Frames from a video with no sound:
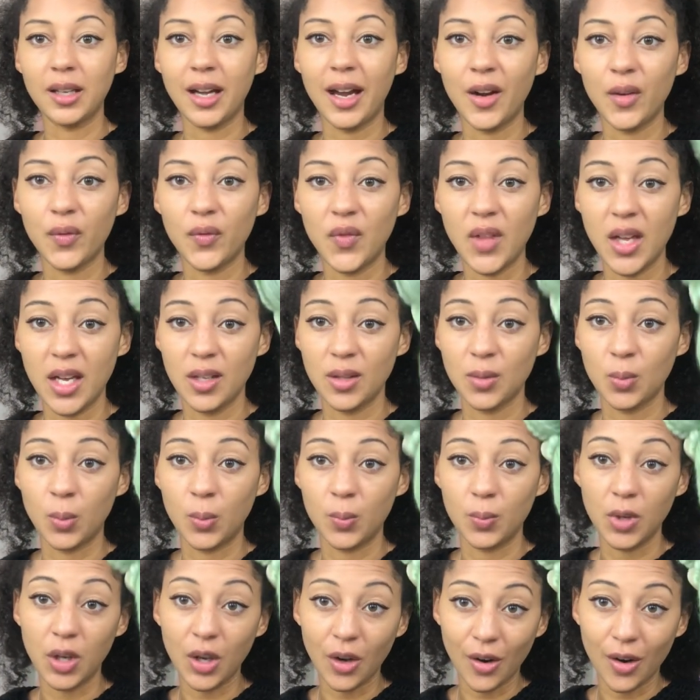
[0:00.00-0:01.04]
to have this
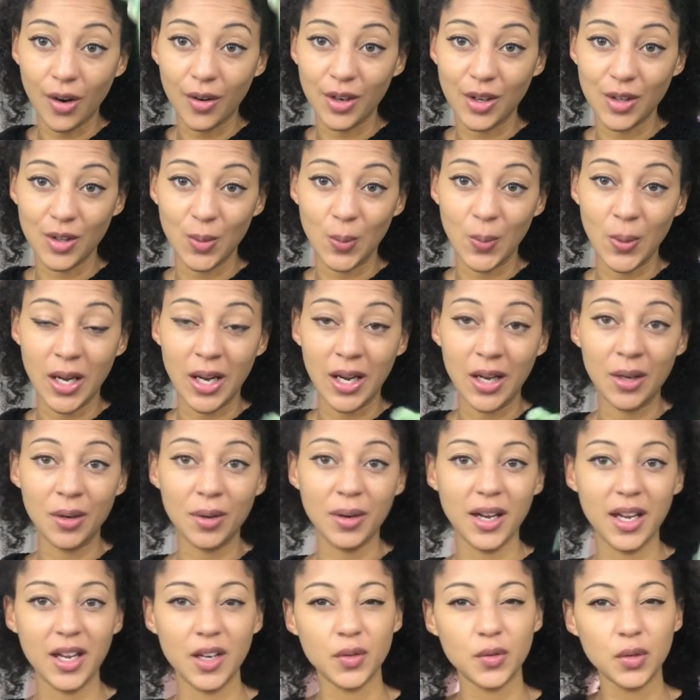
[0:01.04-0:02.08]
yarn as well.
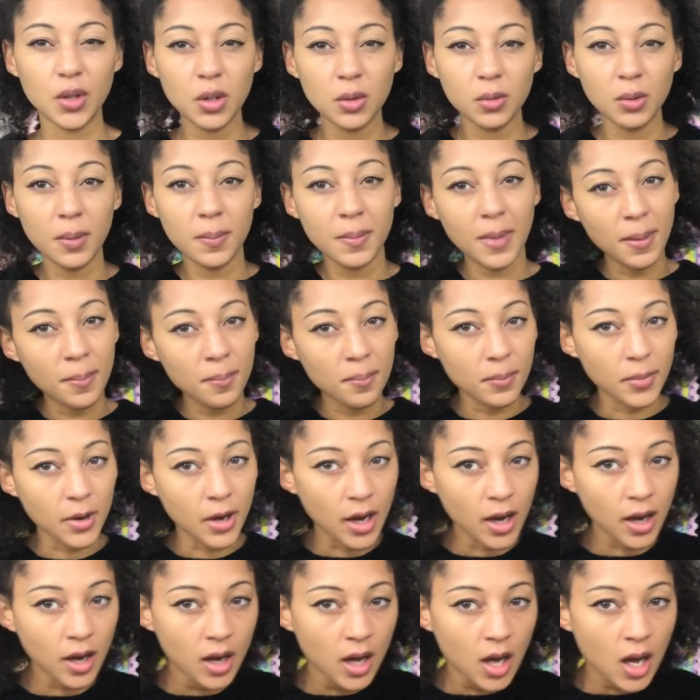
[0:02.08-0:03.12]
If you
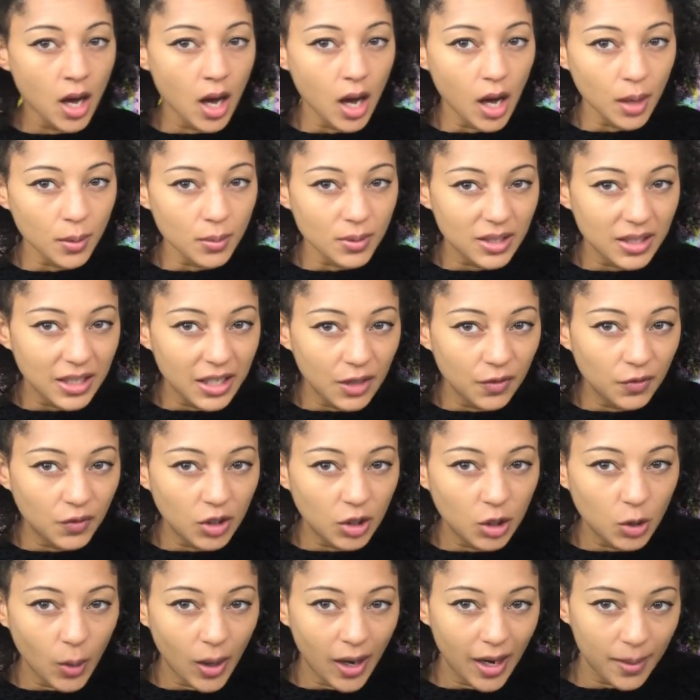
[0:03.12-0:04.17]
remember, I was
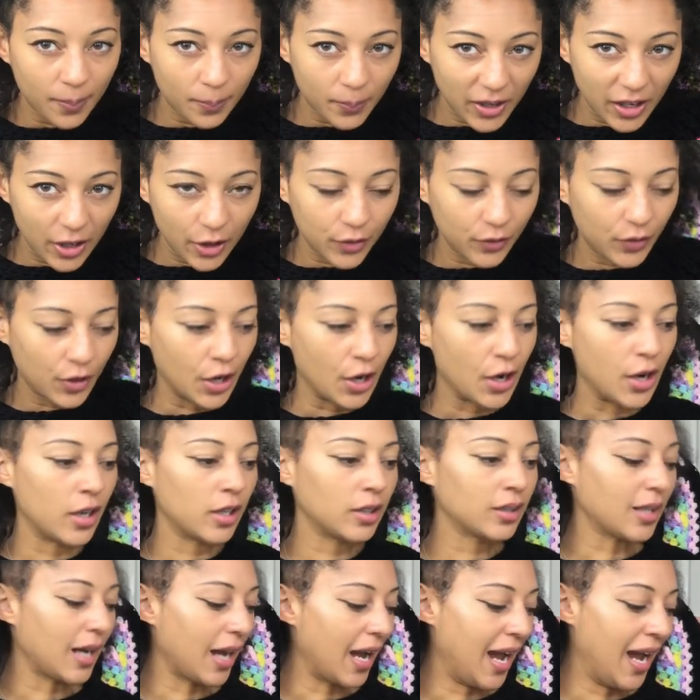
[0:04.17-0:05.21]
gifted quite a bit of
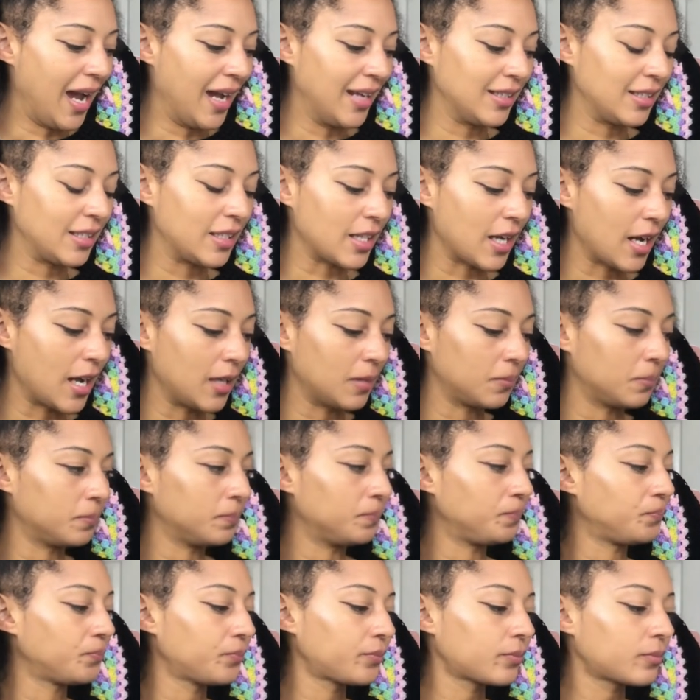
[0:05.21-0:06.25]
yarn, and
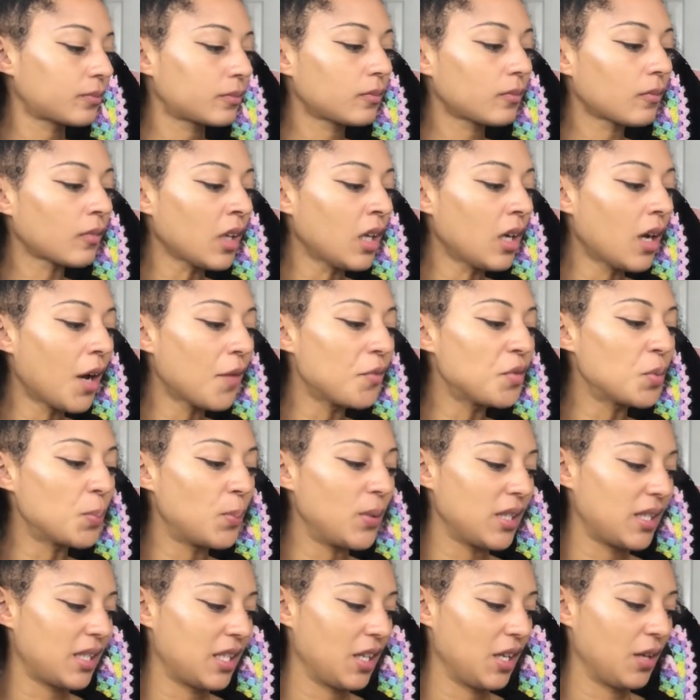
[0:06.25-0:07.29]
I've
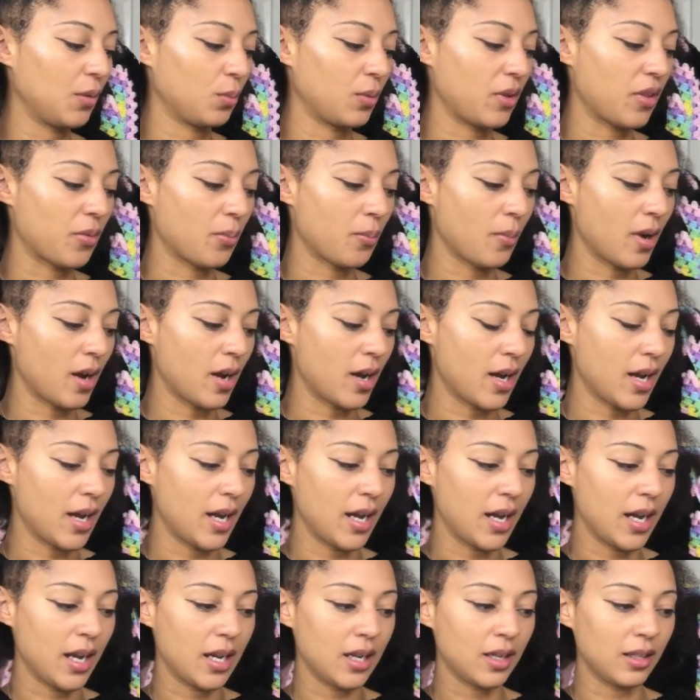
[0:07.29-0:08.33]
split it with
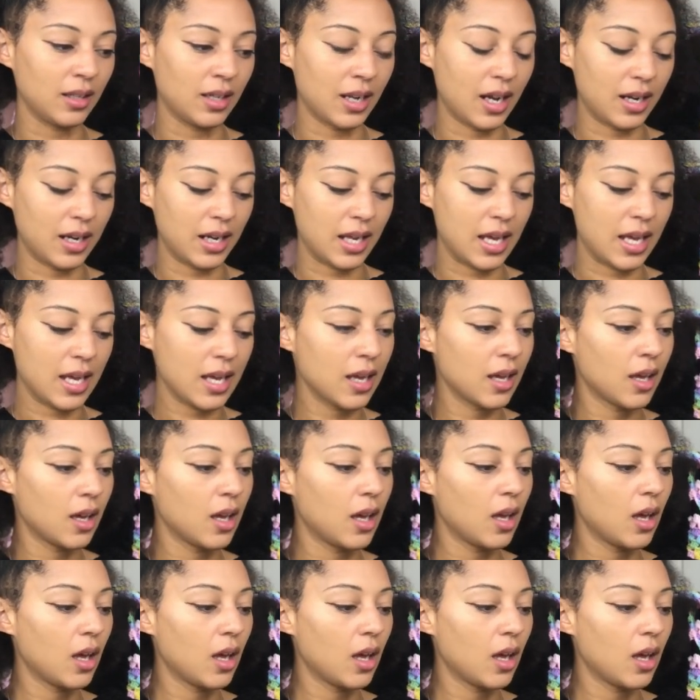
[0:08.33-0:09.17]
my nanny.